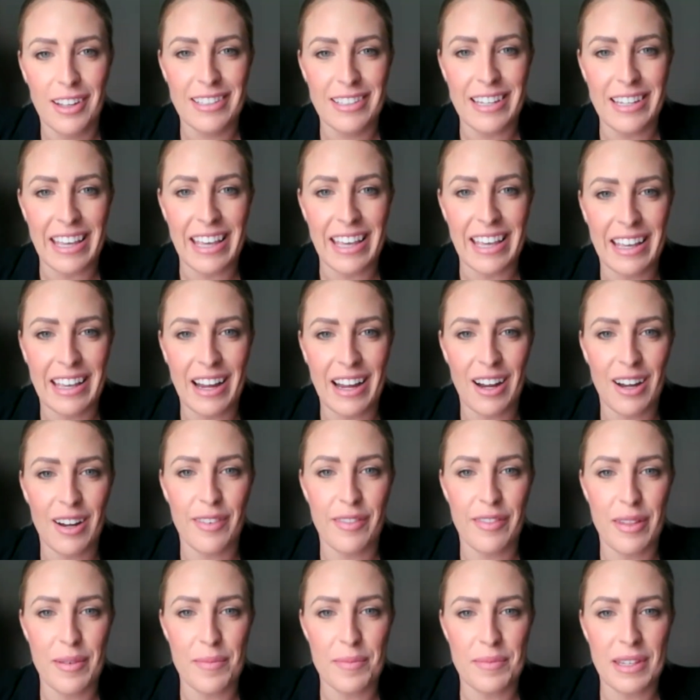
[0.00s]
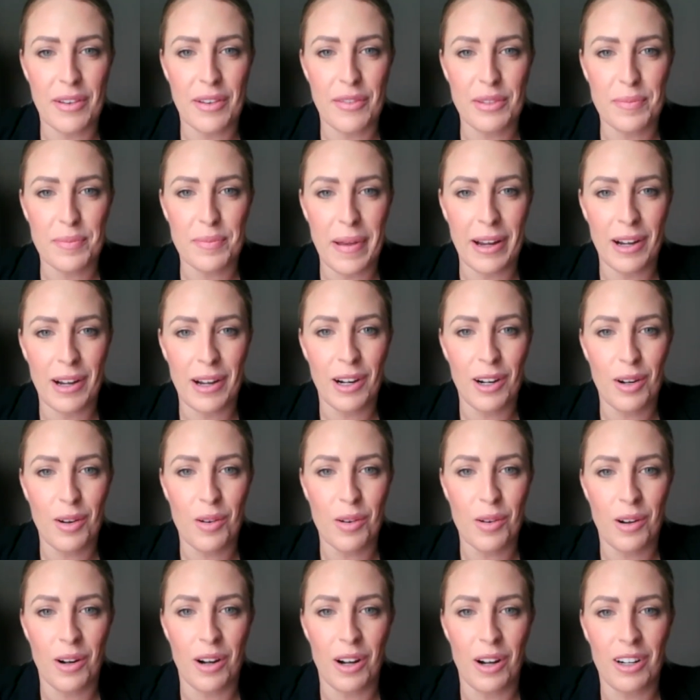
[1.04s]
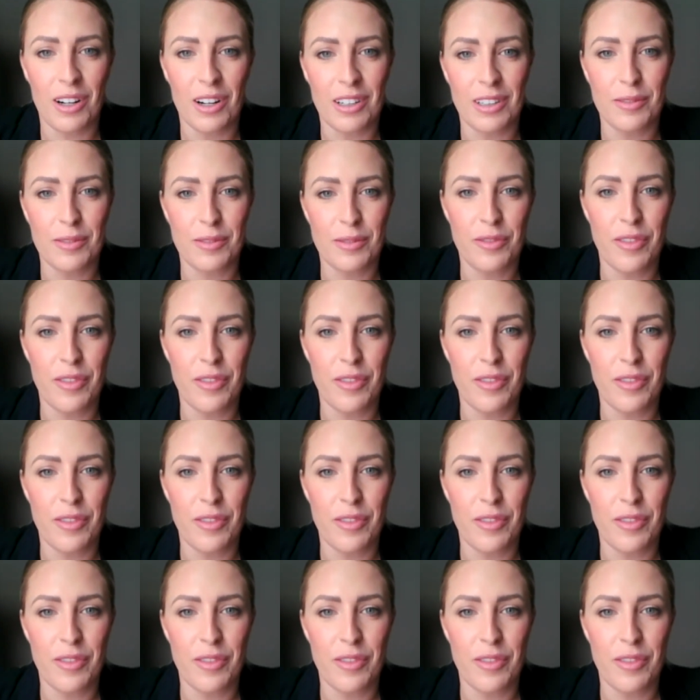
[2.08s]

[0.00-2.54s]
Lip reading: taking care of themselves better or